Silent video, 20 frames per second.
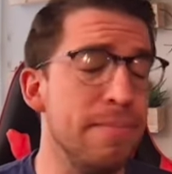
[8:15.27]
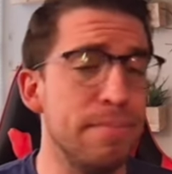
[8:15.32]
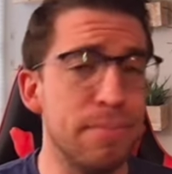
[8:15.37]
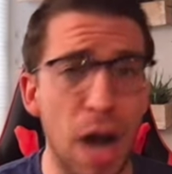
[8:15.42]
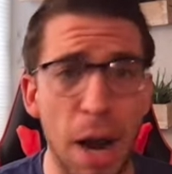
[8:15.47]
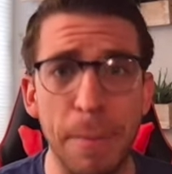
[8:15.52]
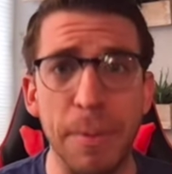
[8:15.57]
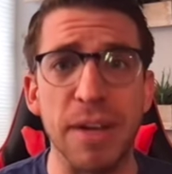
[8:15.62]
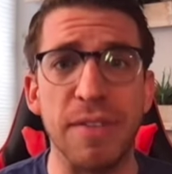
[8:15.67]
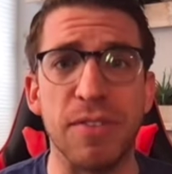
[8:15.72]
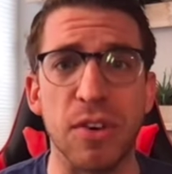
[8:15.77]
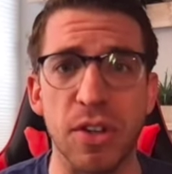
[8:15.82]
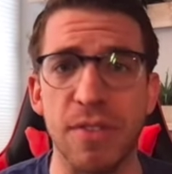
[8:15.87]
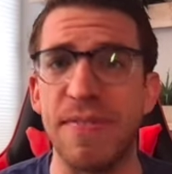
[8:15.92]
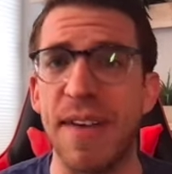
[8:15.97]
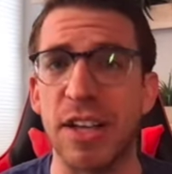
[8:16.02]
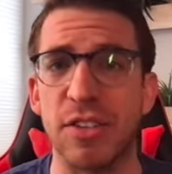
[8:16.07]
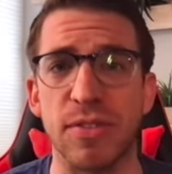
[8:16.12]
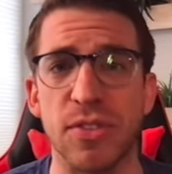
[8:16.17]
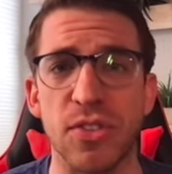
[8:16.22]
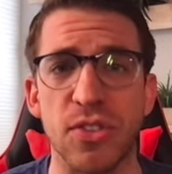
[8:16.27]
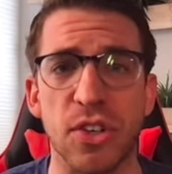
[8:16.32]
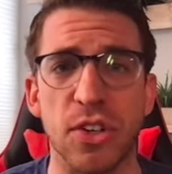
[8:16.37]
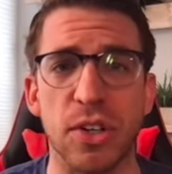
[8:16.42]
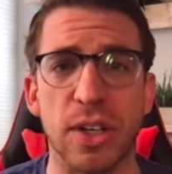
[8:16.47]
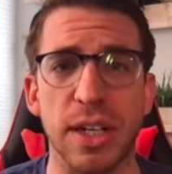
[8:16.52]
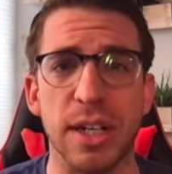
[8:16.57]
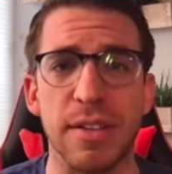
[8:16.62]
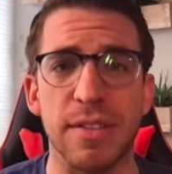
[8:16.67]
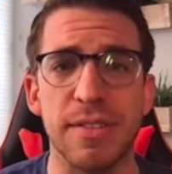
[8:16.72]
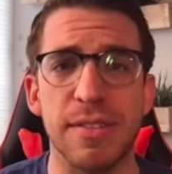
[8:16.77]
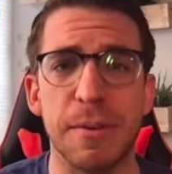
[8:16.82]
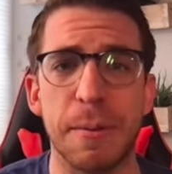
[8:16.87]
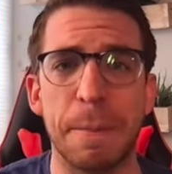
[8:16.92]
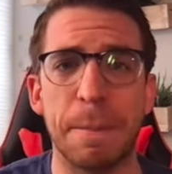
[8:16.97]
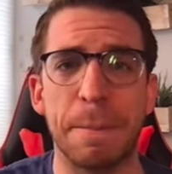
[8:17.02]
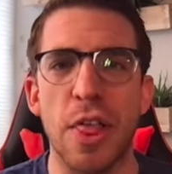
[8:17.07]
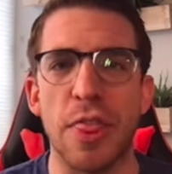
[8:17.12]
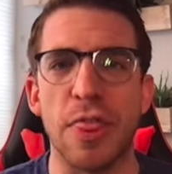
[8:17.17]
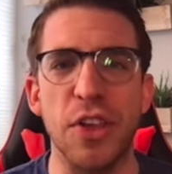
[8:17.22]
probably for the festival circuits
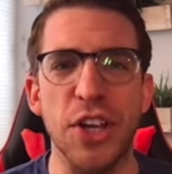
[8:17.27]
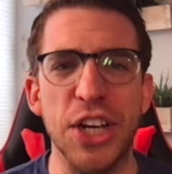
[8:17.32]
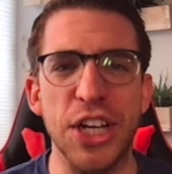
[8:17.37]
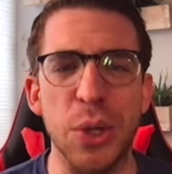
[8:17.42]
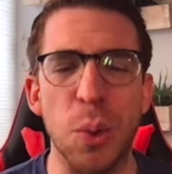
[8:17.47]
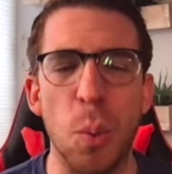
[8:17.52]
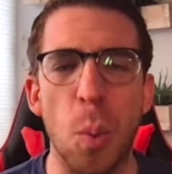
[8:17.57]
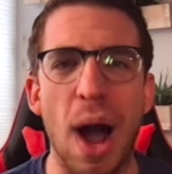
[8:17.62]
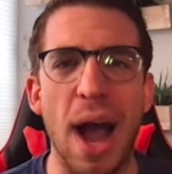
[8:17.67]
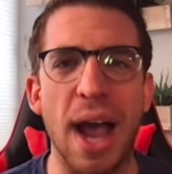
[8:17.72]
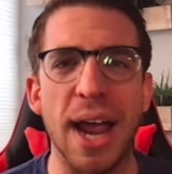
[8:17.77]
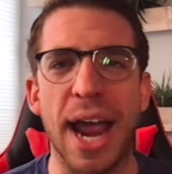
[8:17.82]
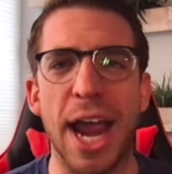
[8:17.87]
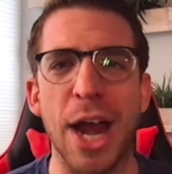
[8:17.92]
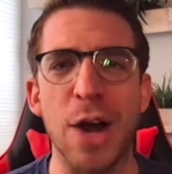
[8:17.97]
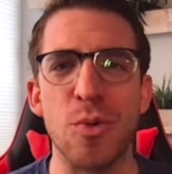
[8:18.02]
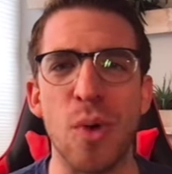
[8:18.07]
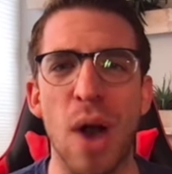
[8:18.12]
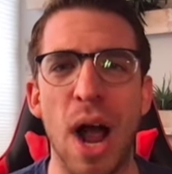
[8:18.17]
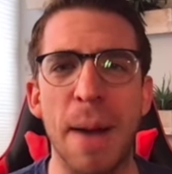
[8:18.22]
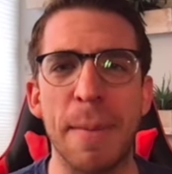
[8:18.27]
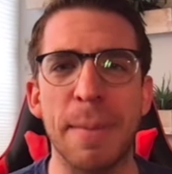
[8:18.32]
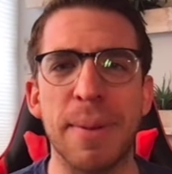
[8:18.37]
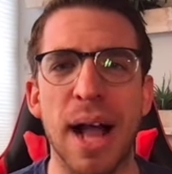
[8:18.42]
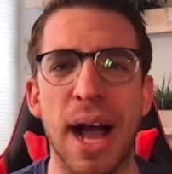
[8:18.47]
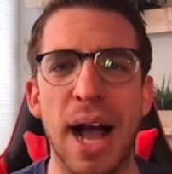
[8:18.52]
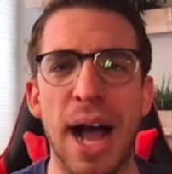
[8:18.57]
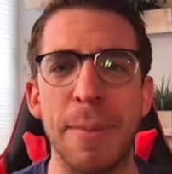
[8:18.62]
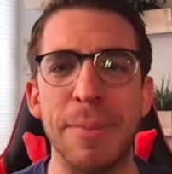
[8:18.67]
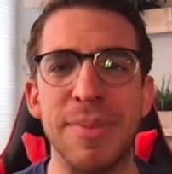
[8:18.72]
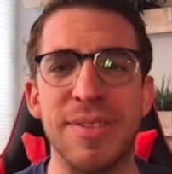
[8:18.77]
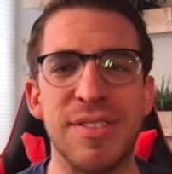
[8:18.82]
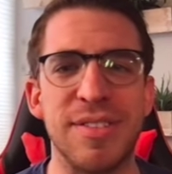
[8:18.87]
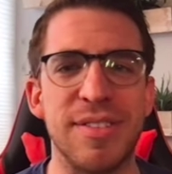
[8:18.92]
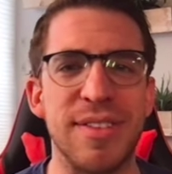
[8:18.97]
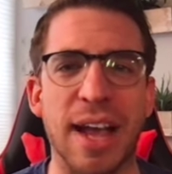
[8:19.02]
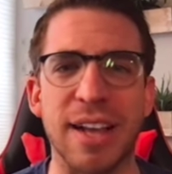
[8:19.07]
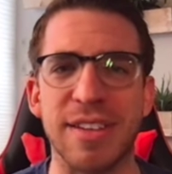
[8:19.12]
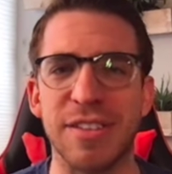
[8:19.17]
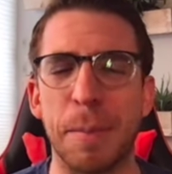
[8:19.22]
the YA rom com
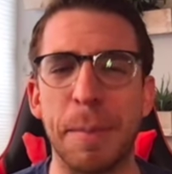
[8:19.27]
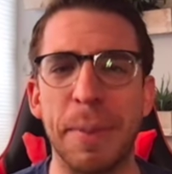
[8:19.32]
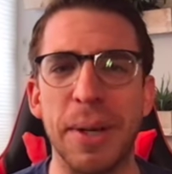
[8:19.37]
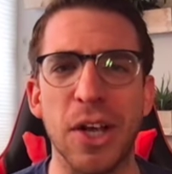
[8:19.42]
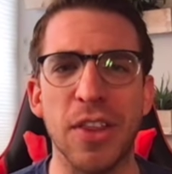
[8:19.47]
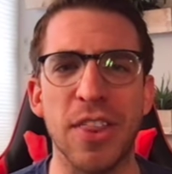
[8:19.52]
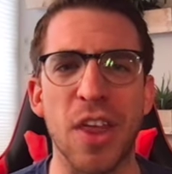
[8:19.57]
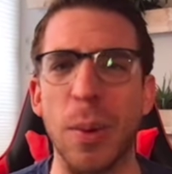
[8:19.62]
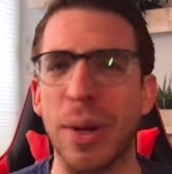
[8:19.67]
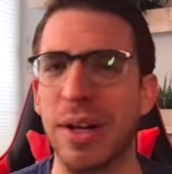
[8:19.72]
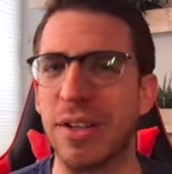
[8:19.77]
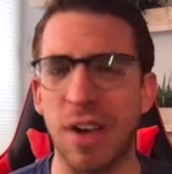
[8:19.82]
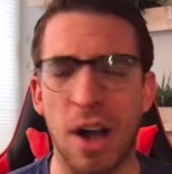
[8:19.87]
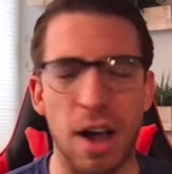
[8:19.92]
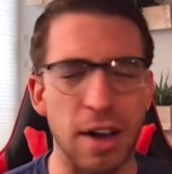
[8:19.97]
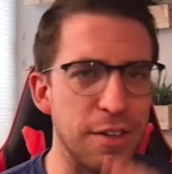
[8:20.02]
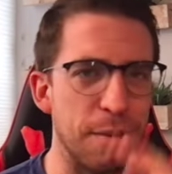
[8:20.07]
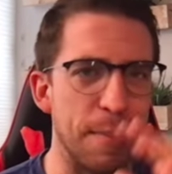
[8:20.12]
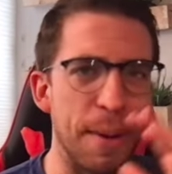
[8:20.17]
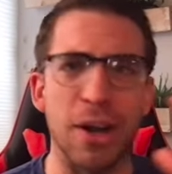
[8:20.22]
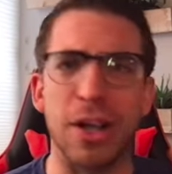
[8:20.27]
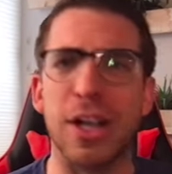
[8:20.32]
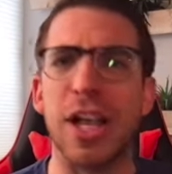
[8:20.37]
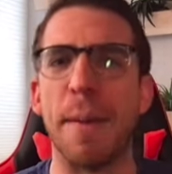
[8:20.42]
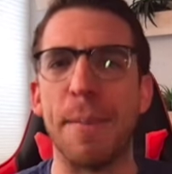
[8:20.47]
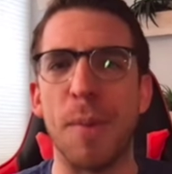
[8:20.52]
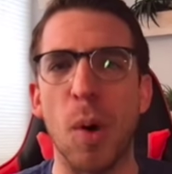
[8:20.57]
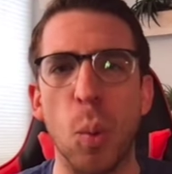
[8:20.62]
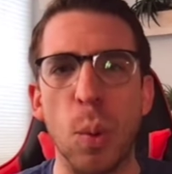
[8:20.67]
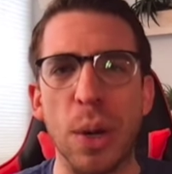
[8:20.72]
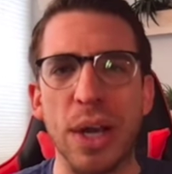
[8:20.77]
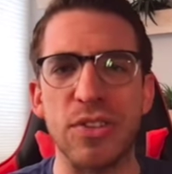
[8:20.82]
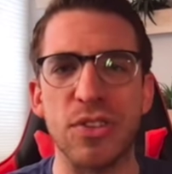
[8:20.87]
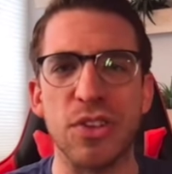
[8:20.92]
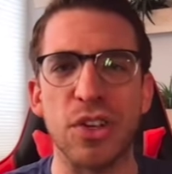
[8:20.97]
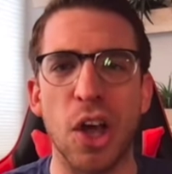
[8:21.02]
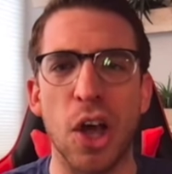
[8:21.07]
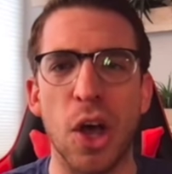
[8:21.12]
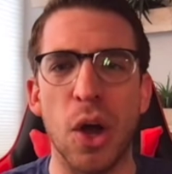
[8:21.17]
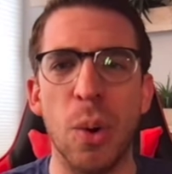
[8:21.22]
sex appeal that we talked about a couple weeks
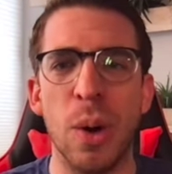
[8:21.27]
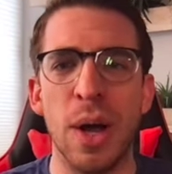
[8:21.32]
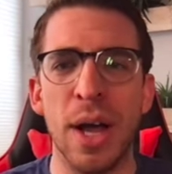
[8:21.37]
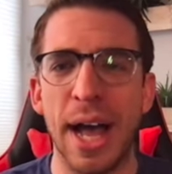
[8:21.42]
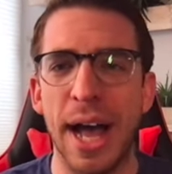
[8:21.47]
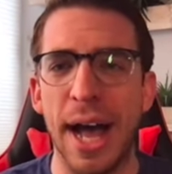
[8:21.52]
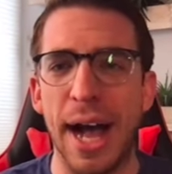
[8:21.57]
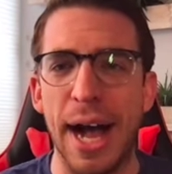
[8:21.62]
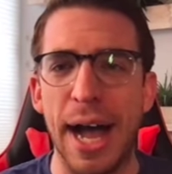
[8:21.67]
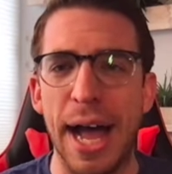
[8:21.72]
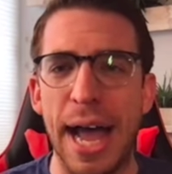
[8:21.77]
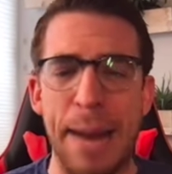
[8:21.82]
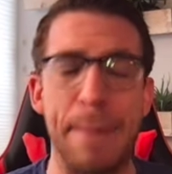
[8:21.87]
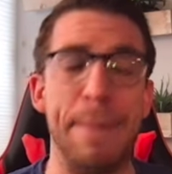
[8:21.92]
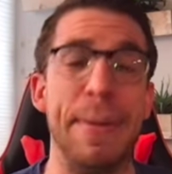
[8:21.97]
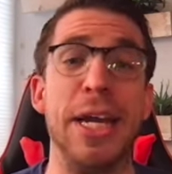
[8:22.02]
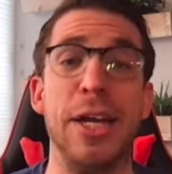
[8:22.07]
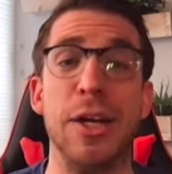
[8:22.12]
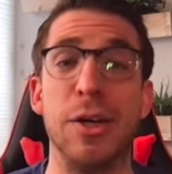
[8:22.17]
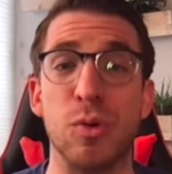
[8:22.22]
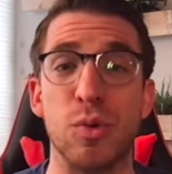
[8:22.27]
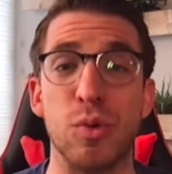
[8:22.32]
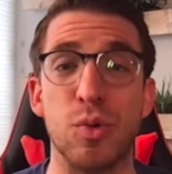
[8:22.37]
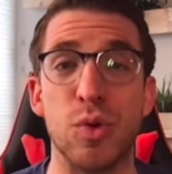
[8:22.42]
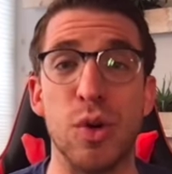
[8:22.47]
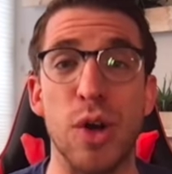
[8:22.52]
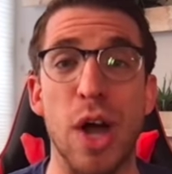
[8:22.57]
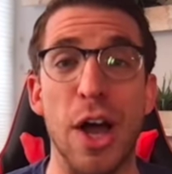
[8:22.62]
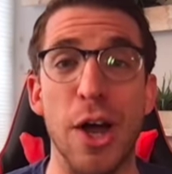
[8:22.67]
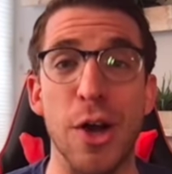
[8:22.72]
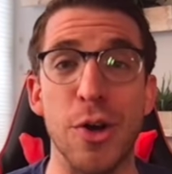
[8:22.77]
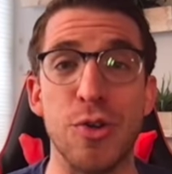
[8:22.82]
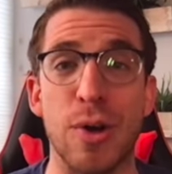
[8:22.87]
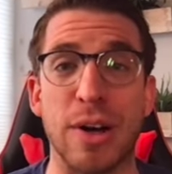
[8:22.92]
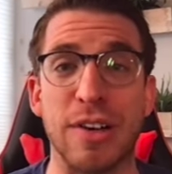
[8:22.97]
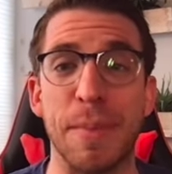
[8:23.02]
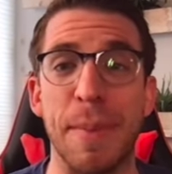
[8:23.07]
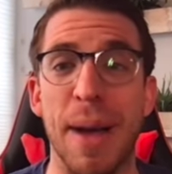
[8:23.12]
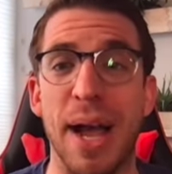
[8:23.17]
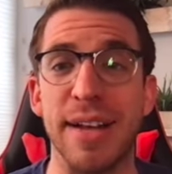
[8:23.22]
ago uh, and being uh,
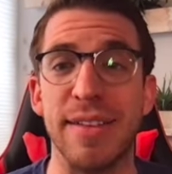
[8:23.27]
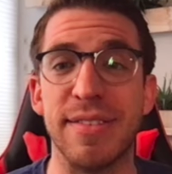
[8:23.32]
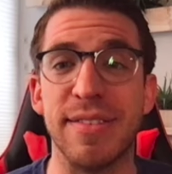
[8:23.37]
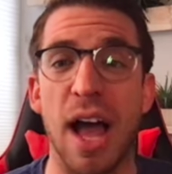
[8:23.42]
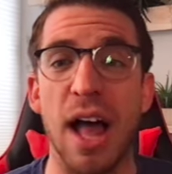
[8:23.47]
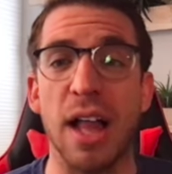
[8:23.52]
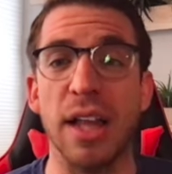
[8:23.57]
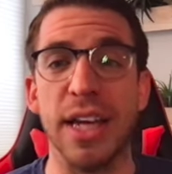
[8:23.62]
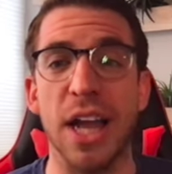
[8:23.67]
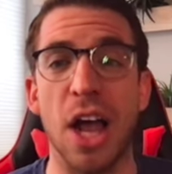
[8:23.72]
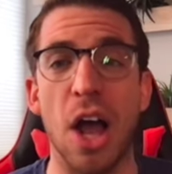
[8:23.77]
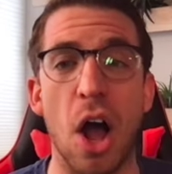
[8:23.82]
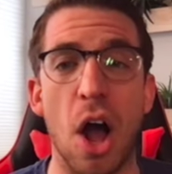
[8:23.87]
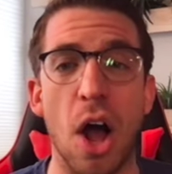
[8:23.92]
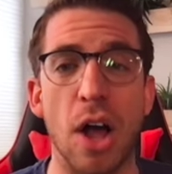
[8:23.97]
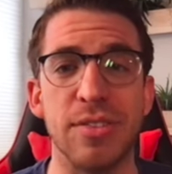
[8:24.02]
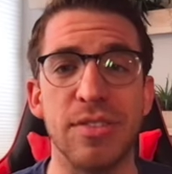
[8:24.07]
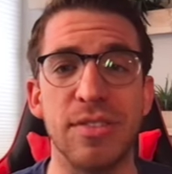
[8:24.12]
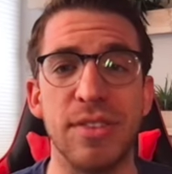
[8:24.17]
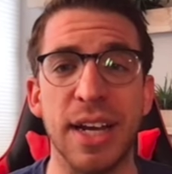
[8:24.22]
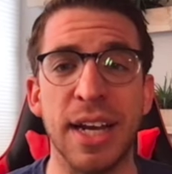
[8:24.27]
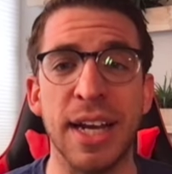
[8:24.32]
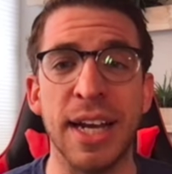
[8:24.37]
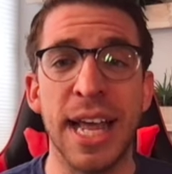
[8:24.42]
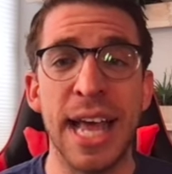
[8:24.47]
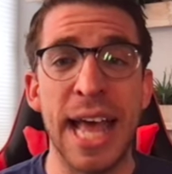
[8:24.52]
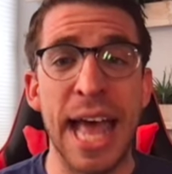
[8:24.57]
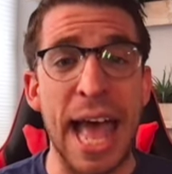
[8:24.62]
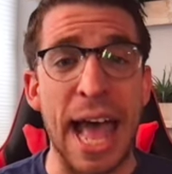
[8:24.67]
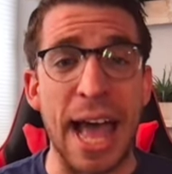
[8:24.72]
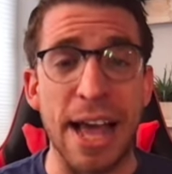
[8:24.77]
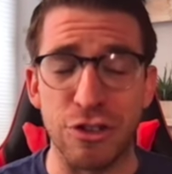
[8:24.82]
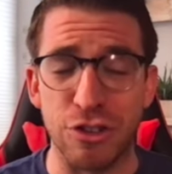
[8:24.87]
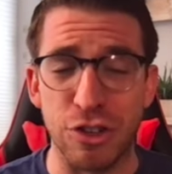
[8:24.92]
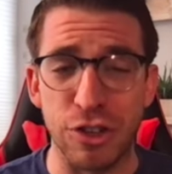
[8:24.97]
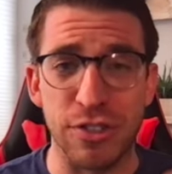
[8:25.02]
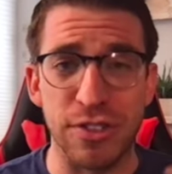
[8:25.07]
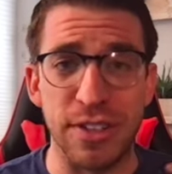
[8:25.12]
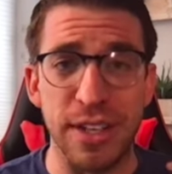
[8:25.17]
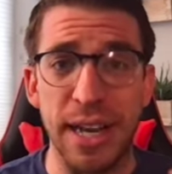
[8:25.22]
directed by Talia Osteen has
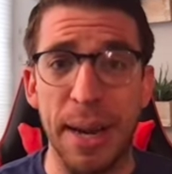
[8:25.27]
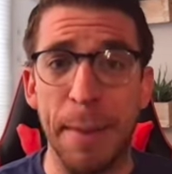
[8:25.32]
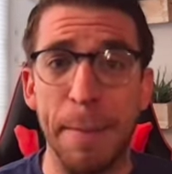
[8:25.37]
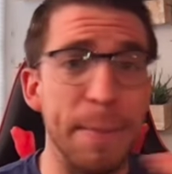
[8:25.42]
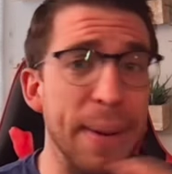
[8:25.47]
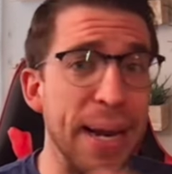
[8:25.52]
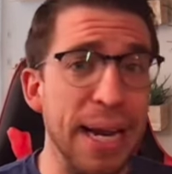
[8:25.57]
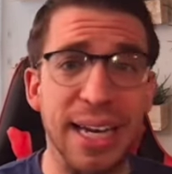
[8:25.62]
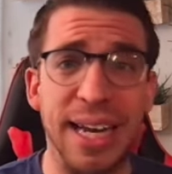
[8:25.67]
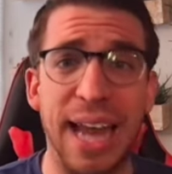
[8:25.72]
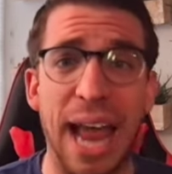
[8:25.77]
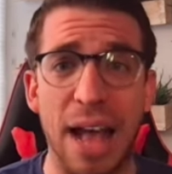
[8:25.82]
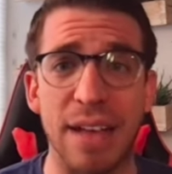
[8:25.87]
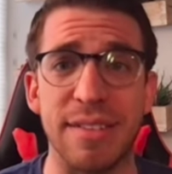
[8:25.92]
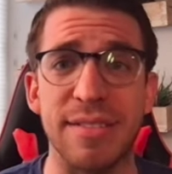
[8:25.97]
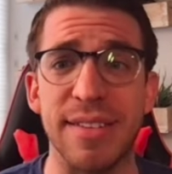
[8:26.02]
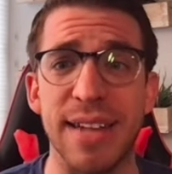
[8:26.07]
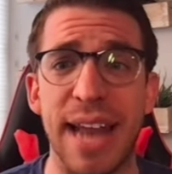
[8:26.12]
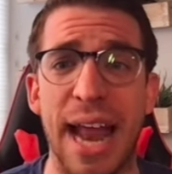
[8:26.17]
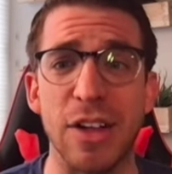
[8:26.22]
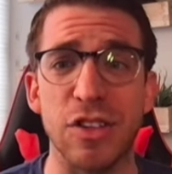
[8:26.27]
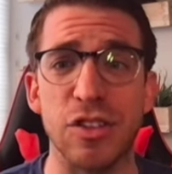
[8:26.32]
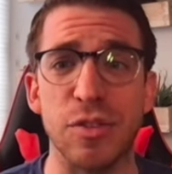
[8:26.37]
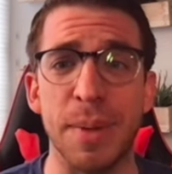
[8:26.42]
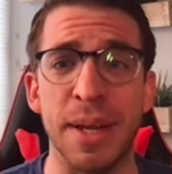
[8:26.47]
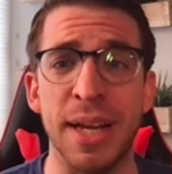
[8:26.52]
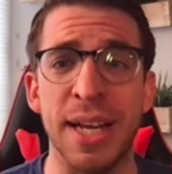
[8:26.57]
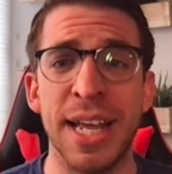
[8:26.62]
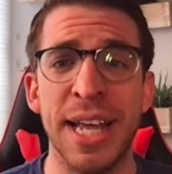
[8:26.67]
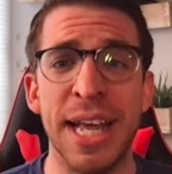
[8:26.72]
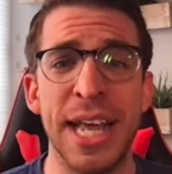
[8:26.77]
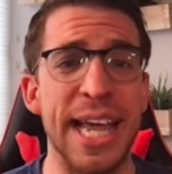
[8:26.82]
just did a big cast announcement.